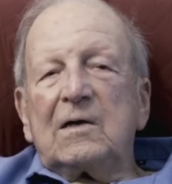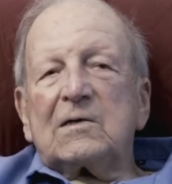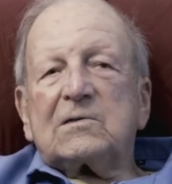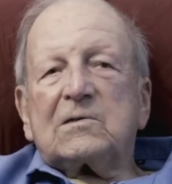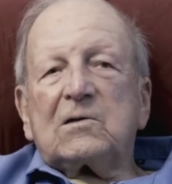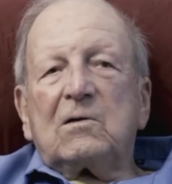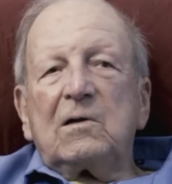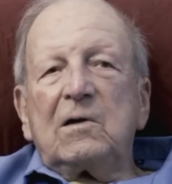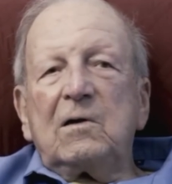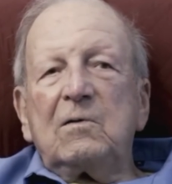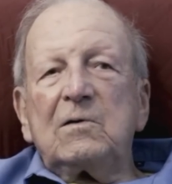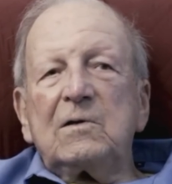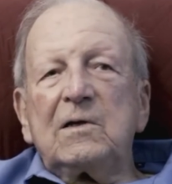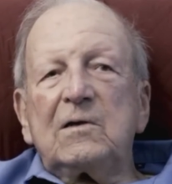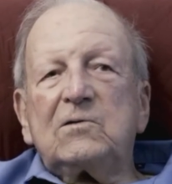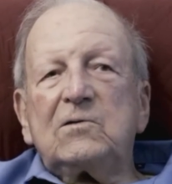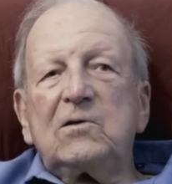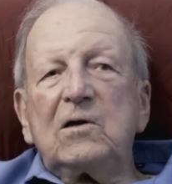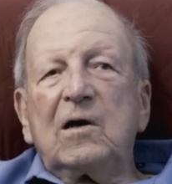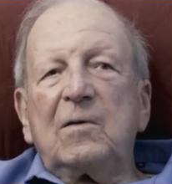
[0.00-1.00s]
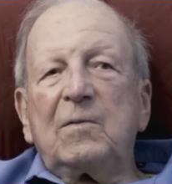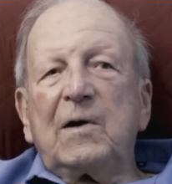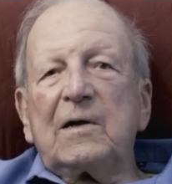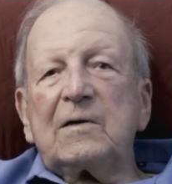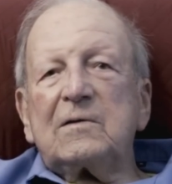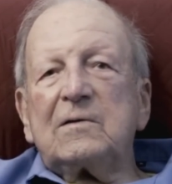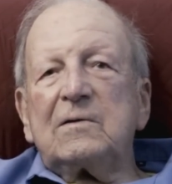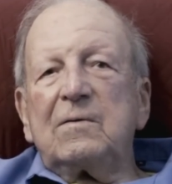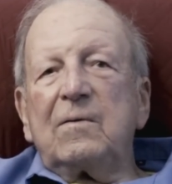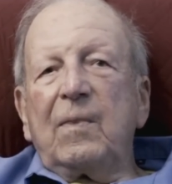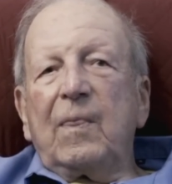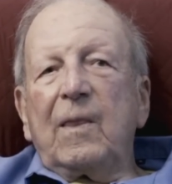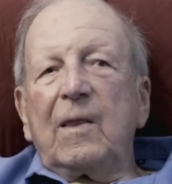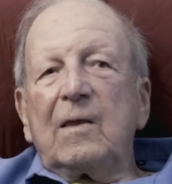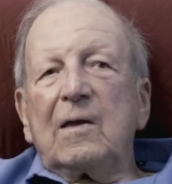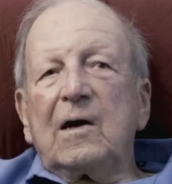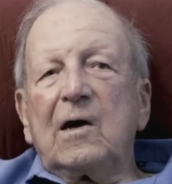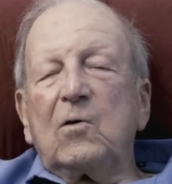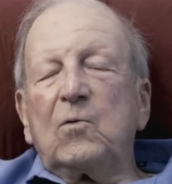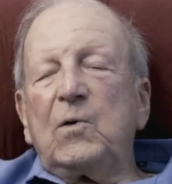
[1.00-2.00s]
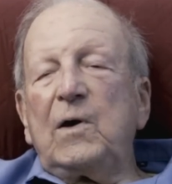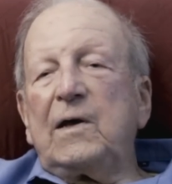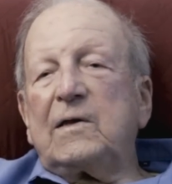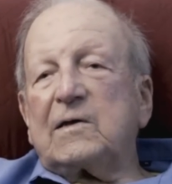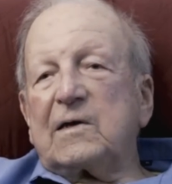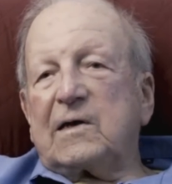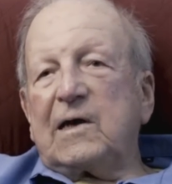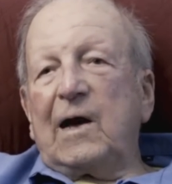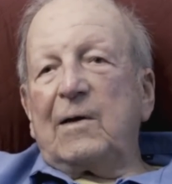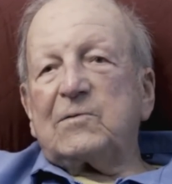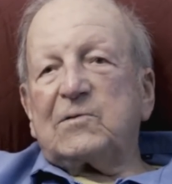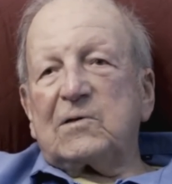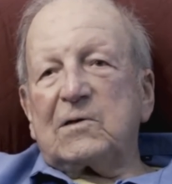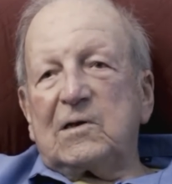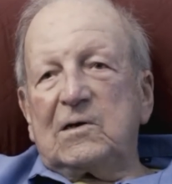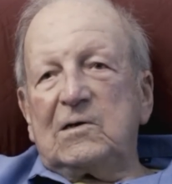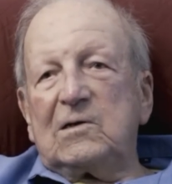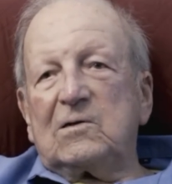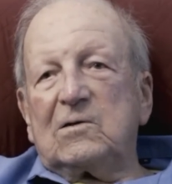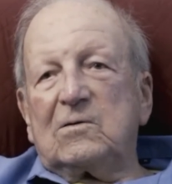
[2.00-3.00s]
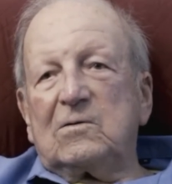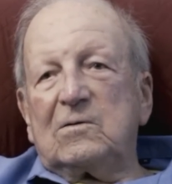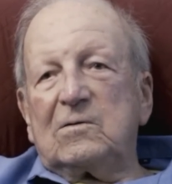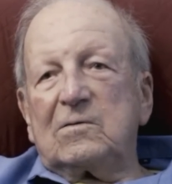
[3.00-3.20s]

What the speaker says: So it took about a week to capture the hill.